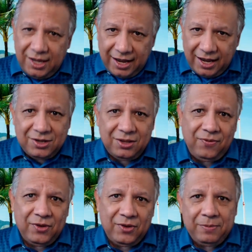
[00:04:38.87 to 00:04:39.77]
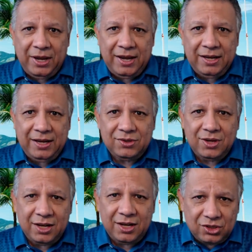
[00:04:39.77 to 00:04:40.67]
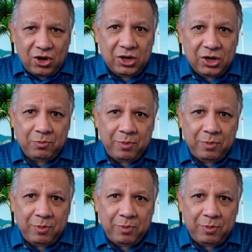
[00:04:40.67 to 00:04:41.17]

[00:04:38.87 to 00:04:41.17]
get to the Philippines and start